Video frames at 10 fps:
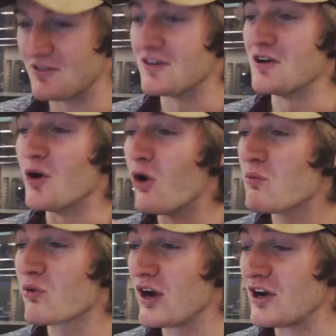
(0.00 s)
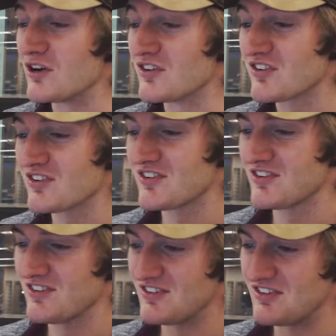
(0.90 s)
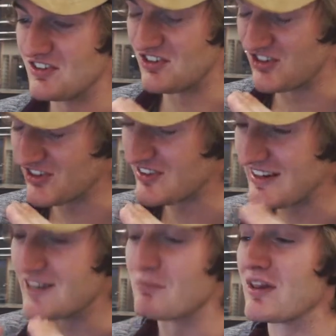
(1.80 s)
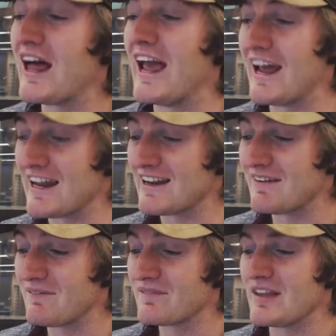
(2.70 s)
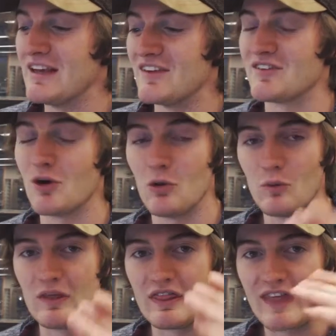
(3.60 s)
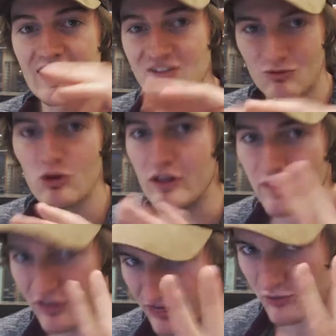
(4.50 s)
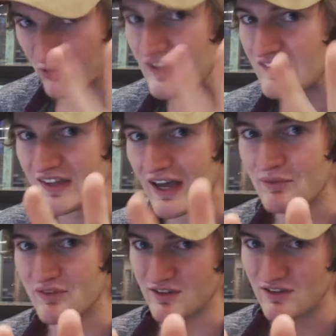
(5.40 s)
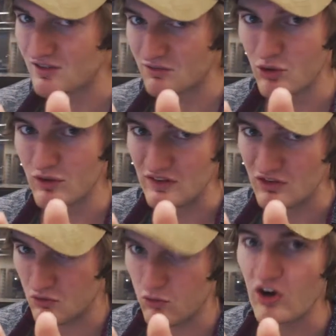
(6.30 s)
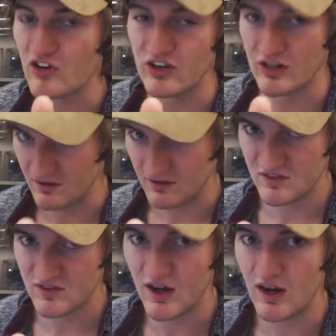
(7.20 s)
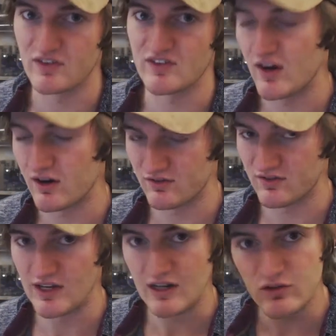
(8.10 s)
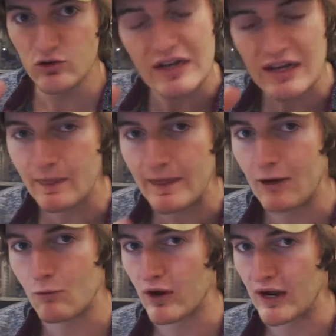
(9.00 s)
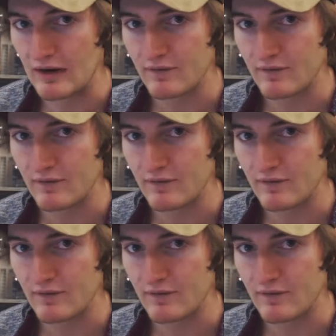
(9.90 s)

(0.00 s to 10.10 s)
no prayers, you just need a plan. So that's really the 3 steps to really crushing stock photography. And if you can get that right,